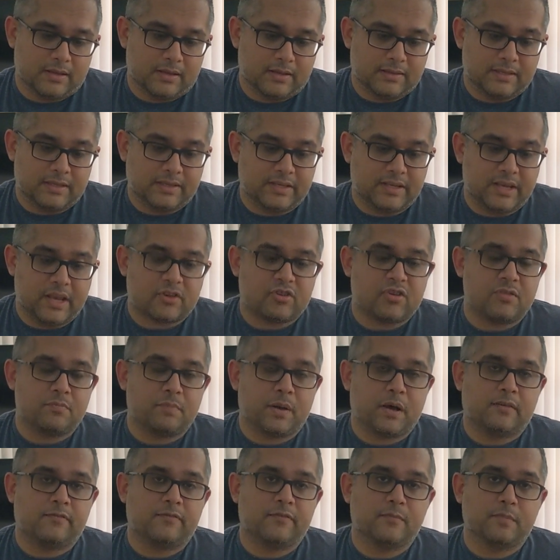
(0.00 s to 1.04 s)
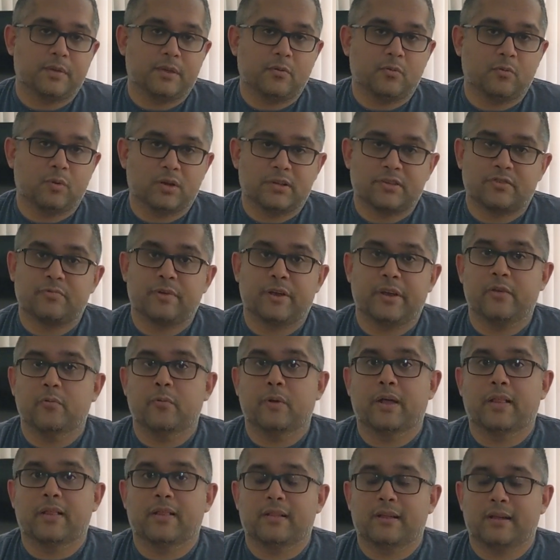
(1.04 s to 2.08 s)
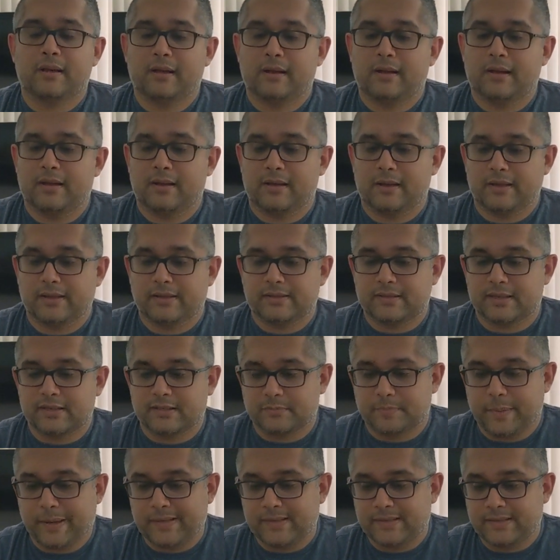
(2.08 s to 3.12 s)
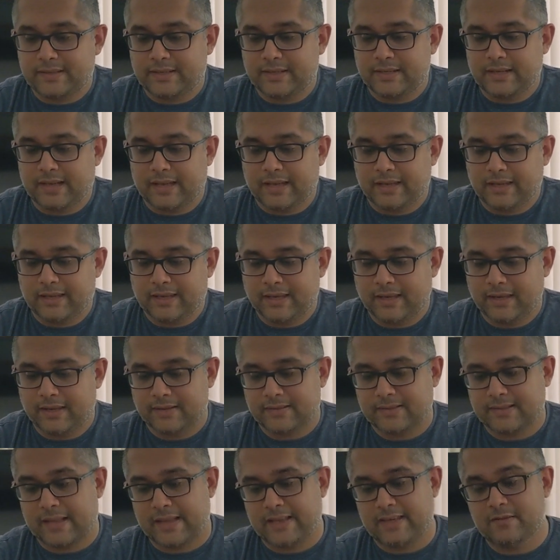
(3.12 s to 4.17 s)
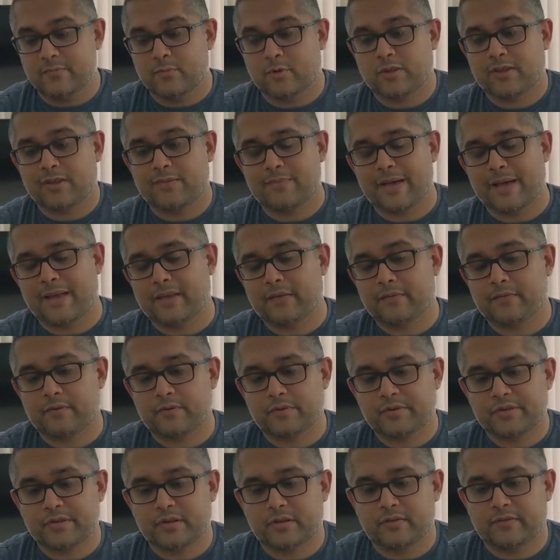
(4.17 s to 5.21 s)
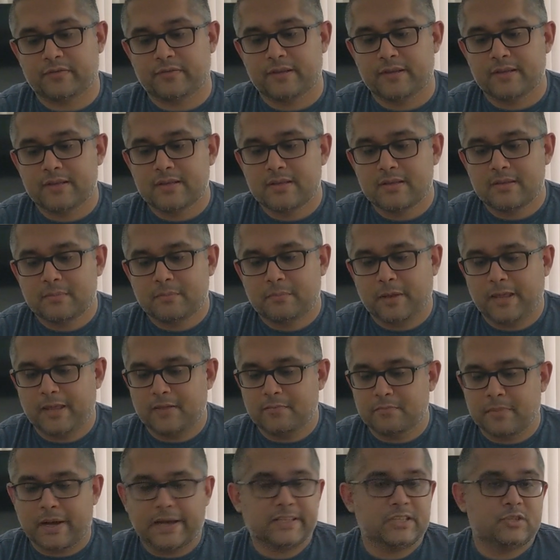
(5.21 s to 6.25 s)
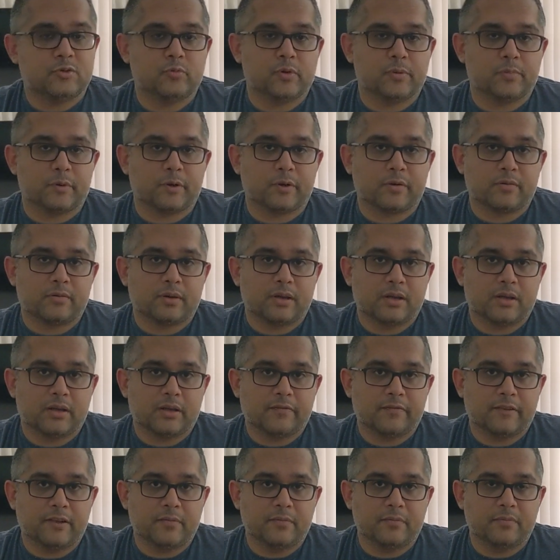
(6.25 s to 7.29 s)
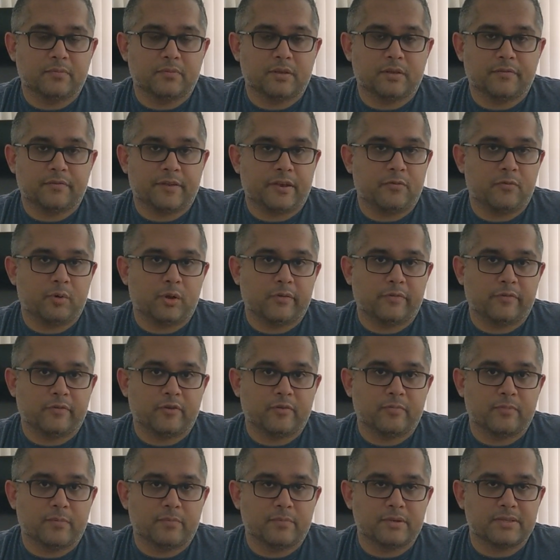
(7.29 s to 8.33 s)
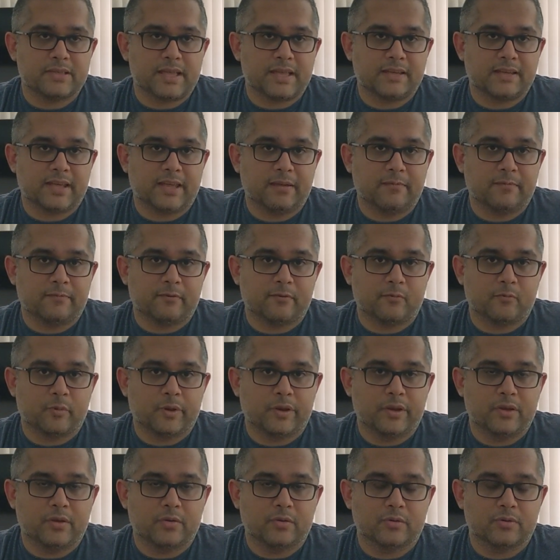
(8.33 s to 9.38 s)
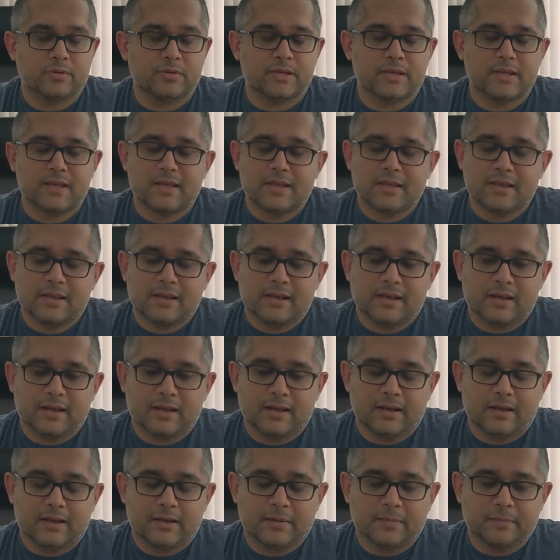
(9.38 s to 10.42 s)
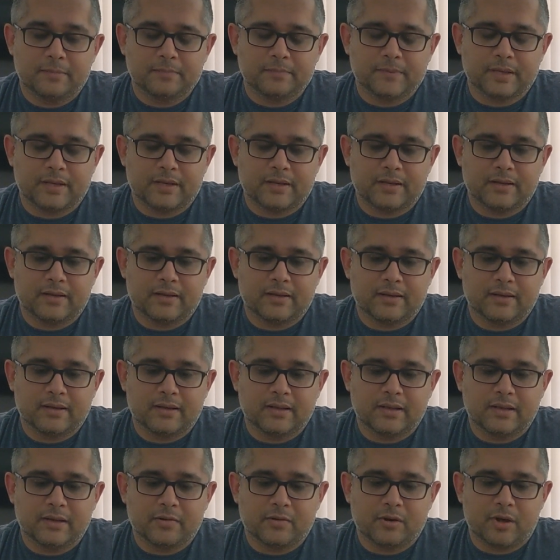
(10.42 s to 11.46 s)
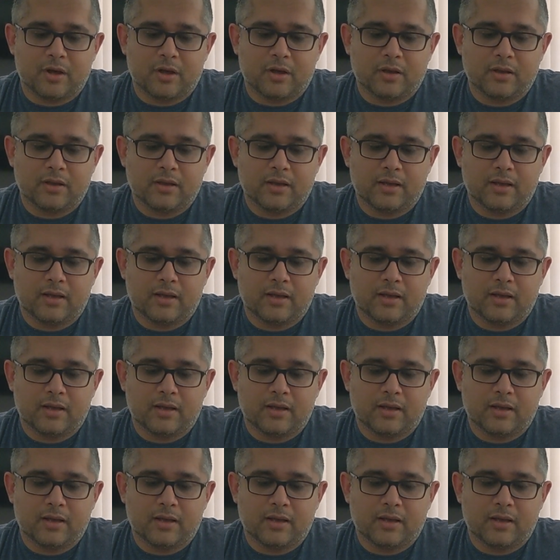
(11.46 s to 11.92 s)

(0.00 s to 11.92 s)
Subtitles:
The deduction part for me works really well. It's basically like a slightly more thematic version of playing Minesweeper. If any one of you remembers that game from Windows earlier on,